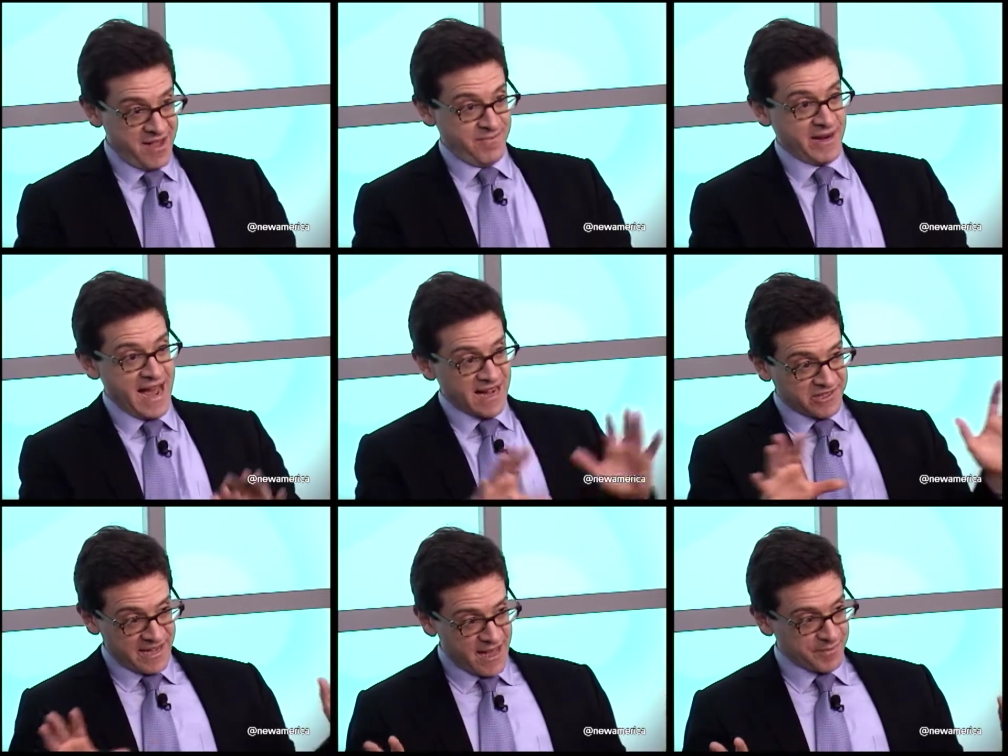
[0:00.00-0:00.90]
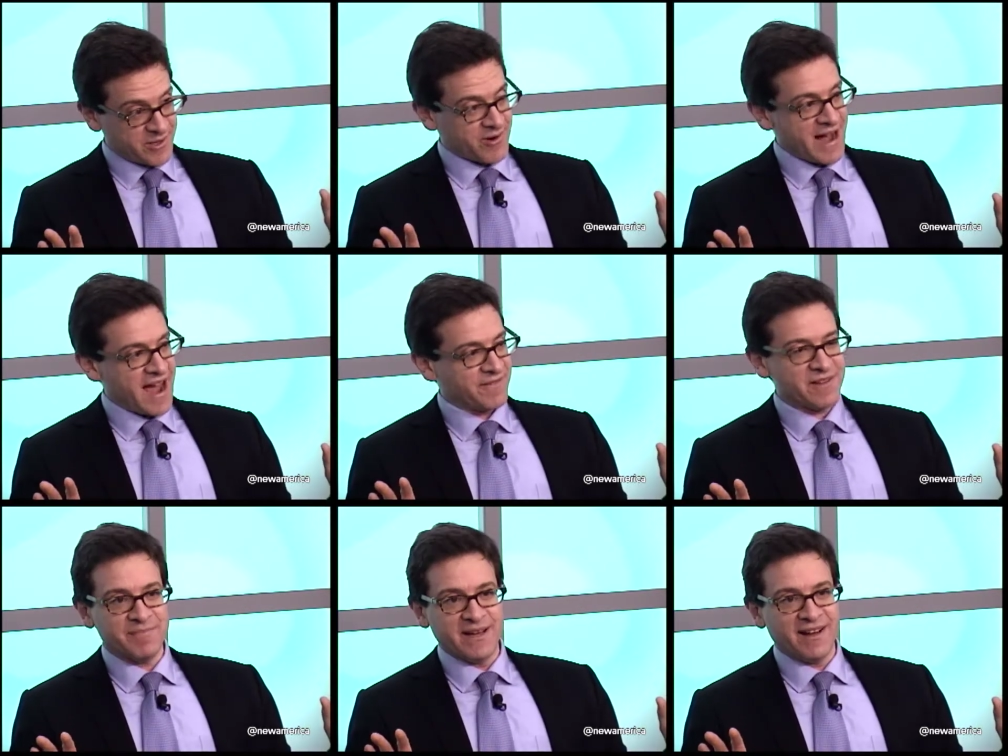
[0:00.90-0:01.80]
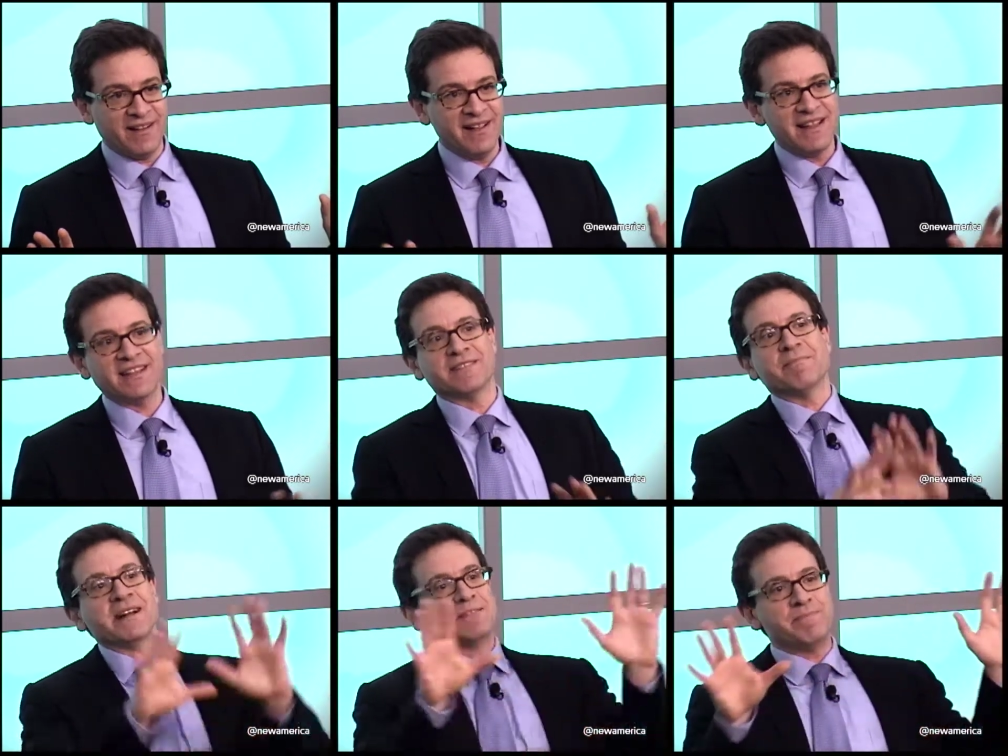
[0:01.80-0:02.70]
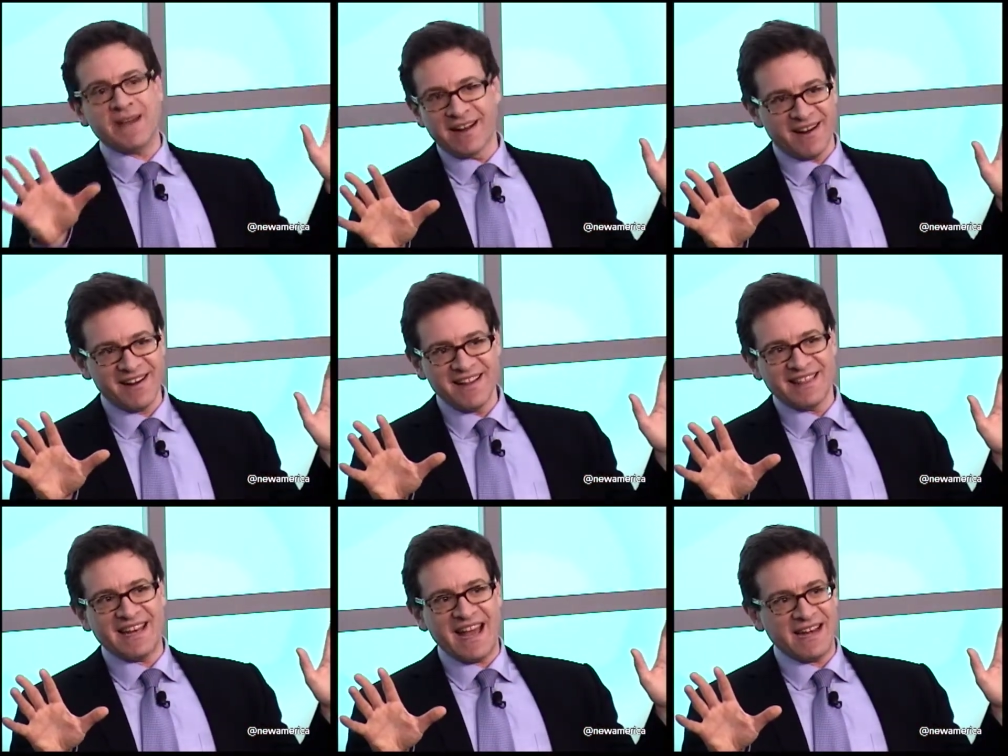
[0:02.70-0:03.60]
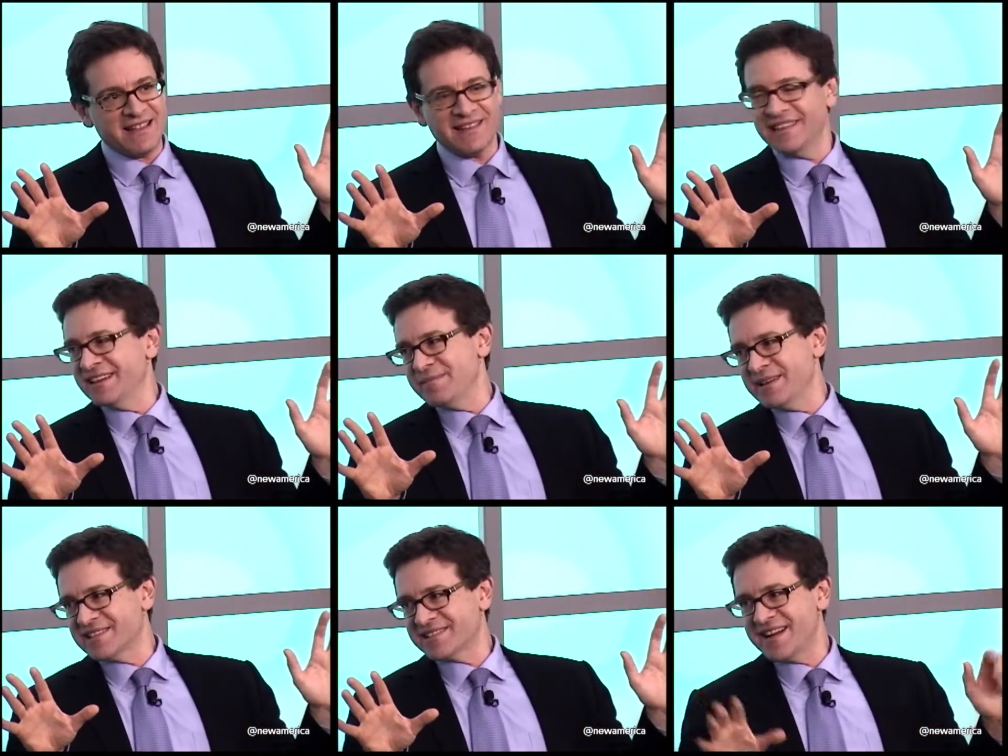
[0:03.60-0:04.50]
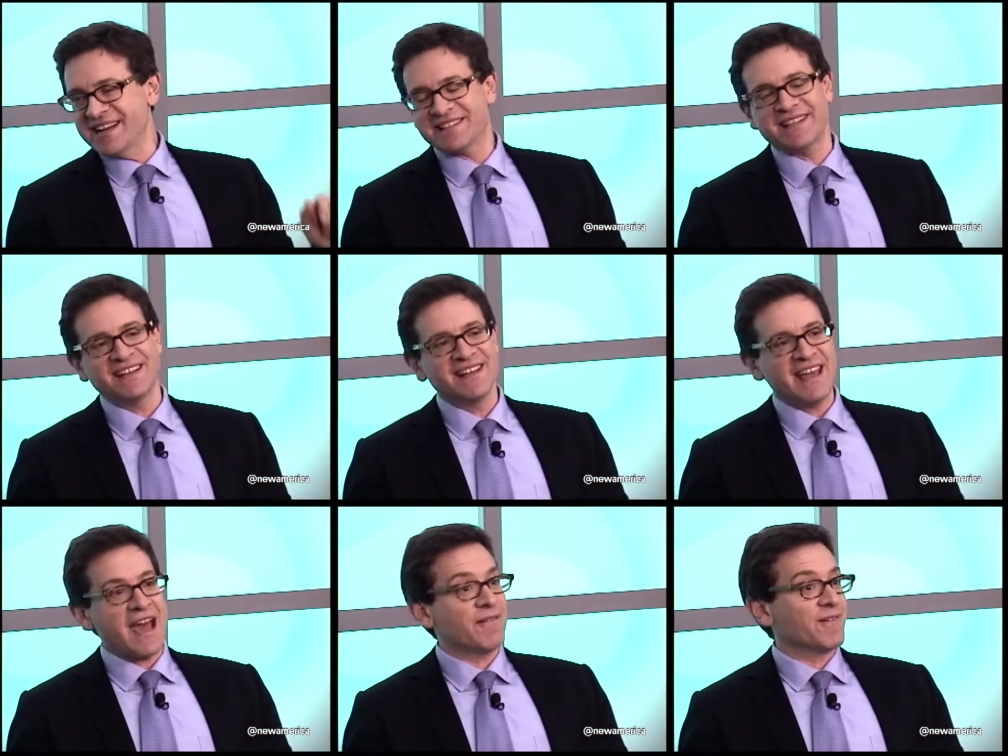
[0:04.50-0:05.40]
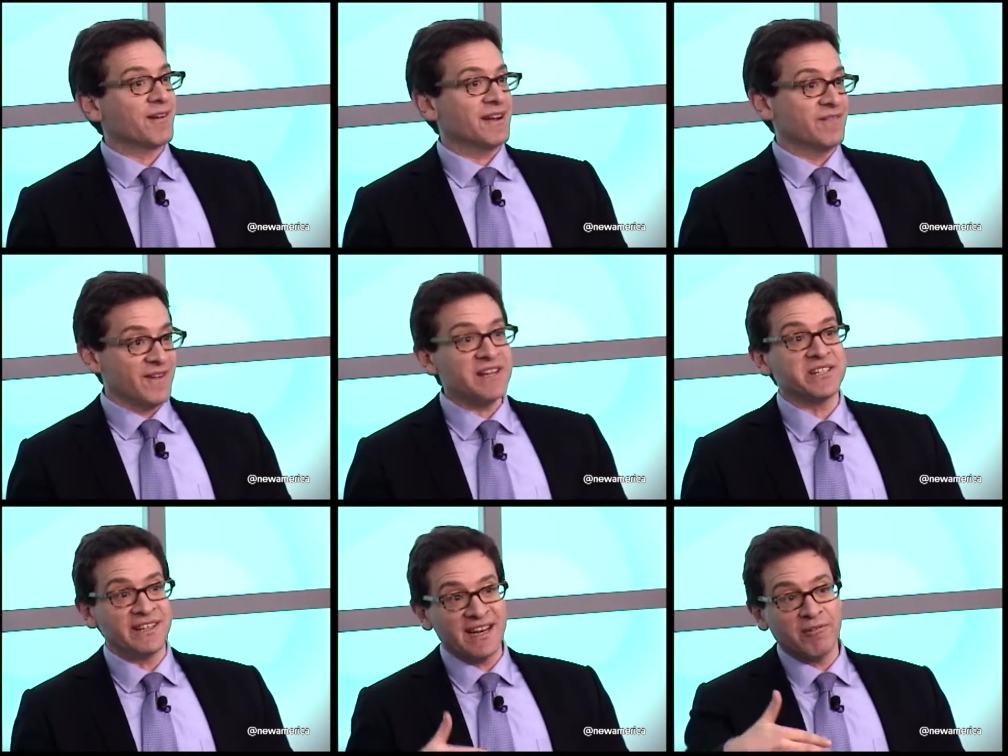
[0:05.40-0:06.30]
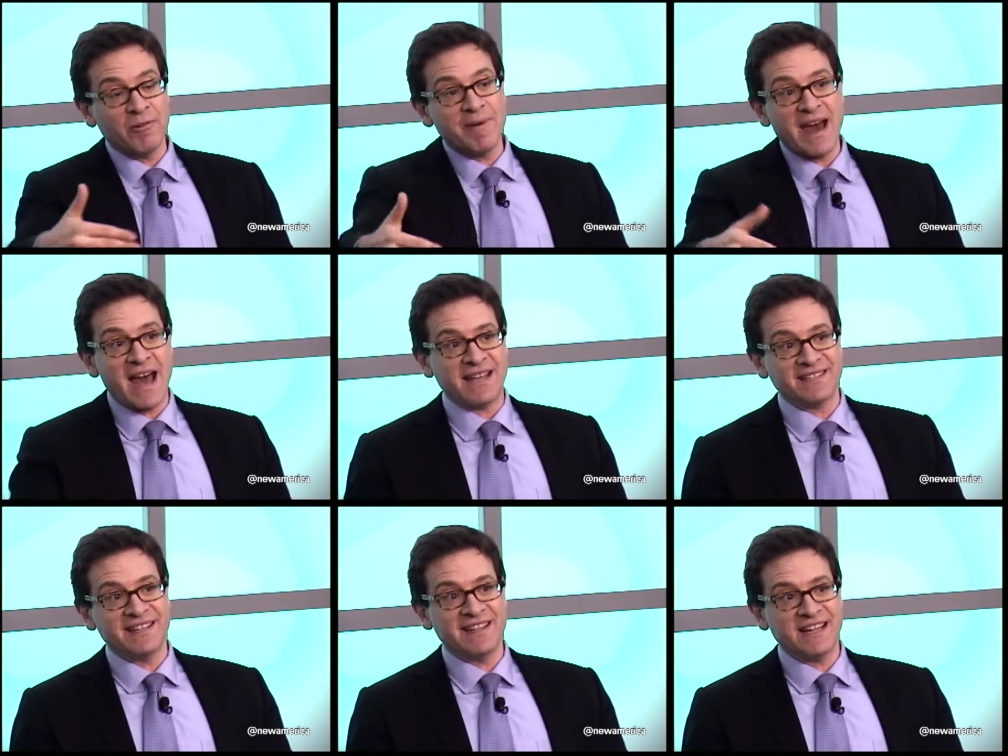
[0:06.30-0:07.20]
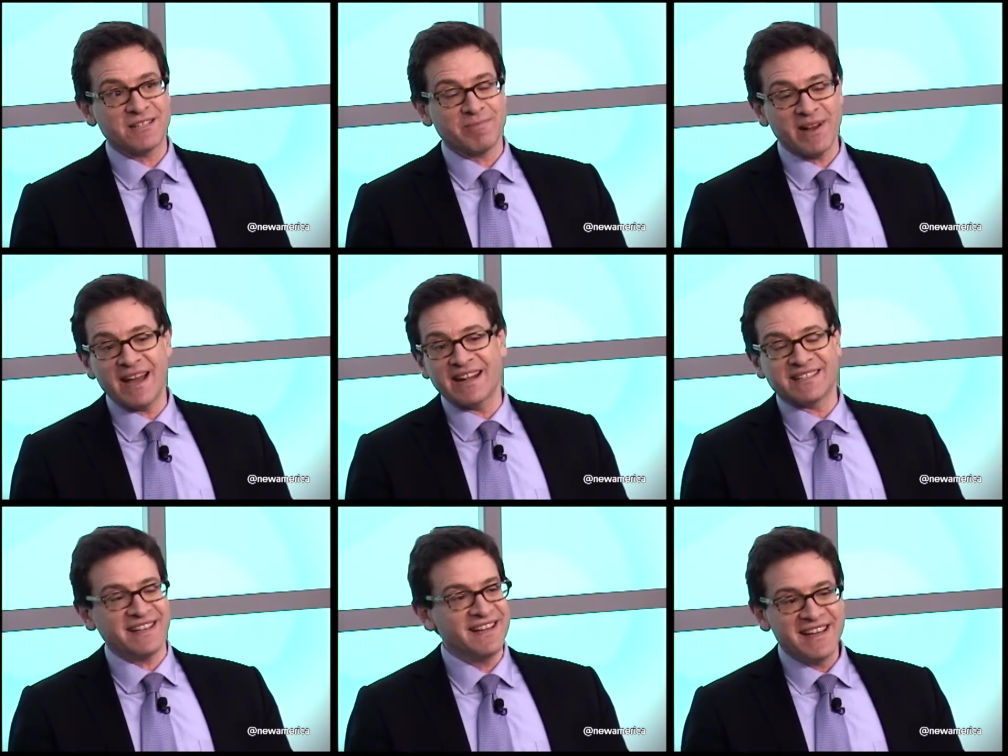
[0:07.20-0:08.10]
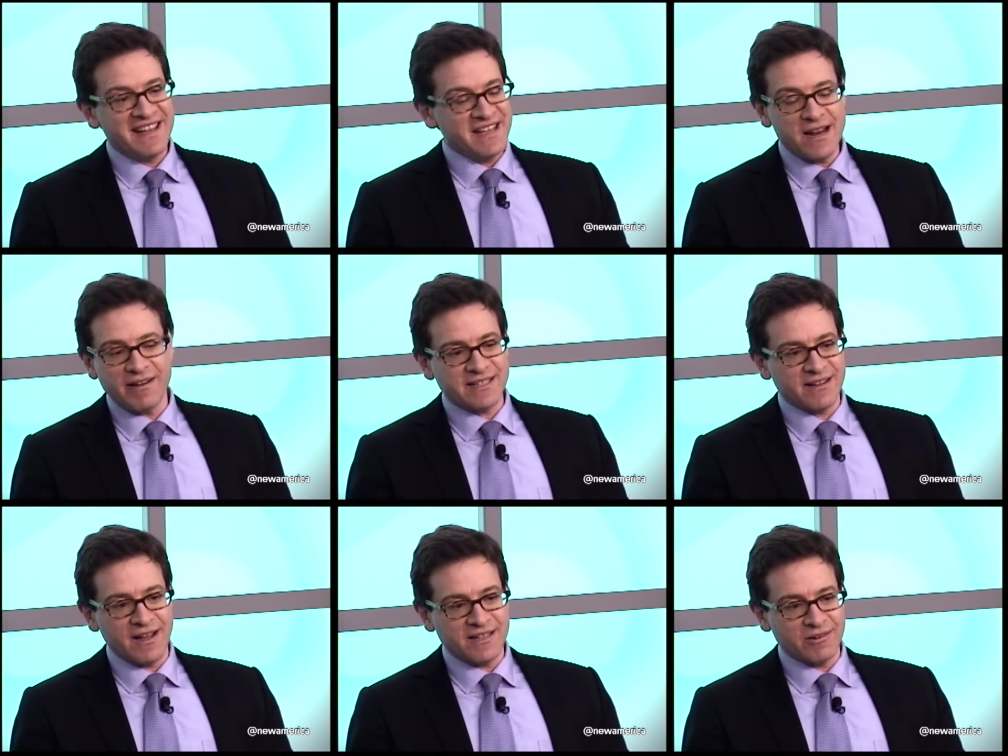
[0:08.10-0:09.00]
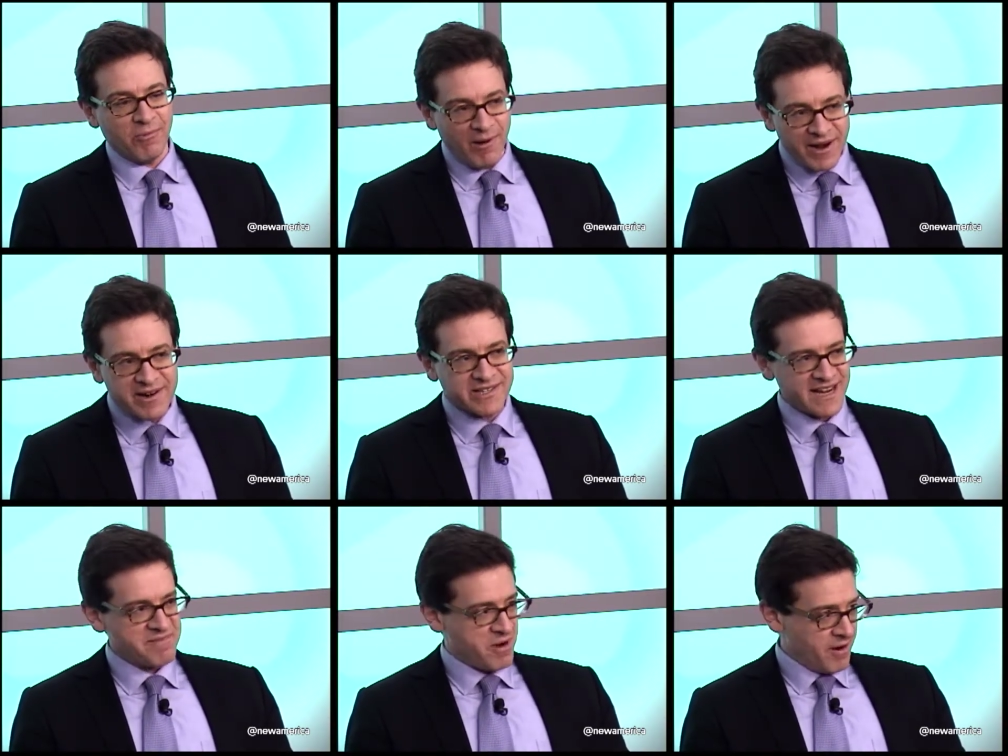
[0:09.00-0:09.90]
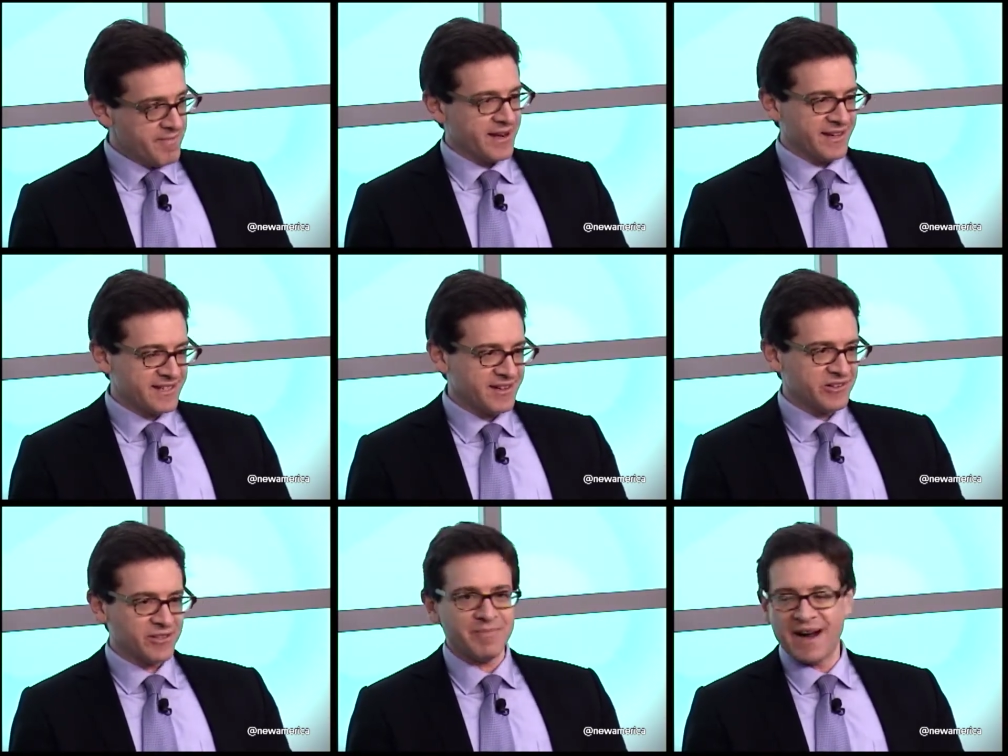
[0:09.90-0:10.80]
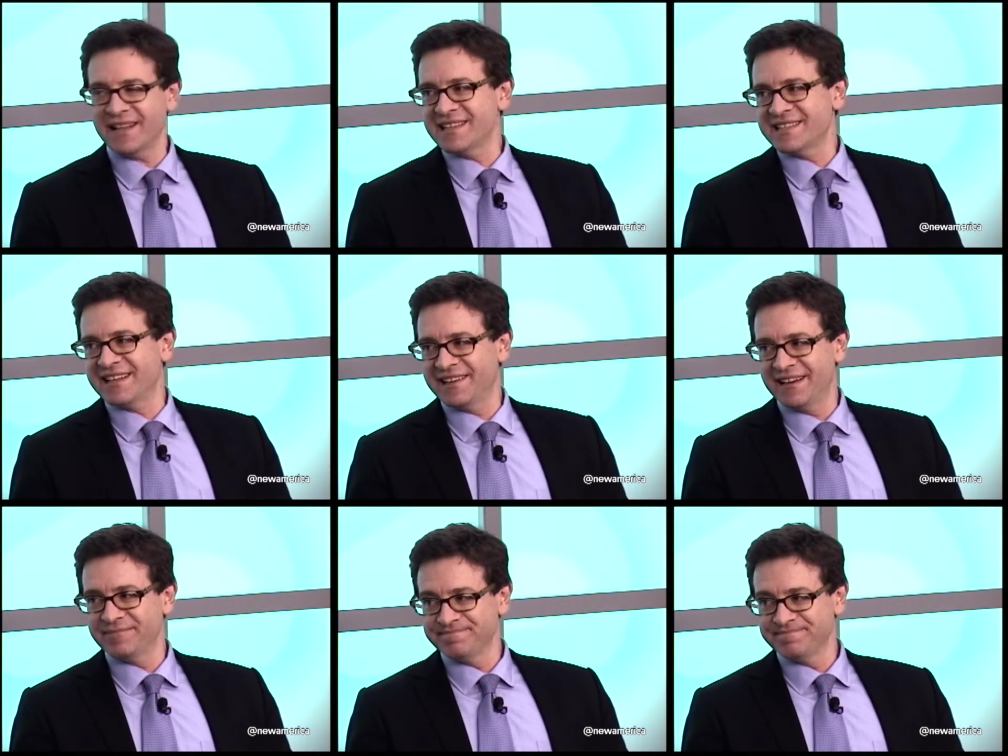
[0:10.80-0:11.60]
but actually helps craft a bill that's much bigger than anything the administration ever envisioned, and it will pass in that spring. And it's a, it's a watershed moment in social policy. Well,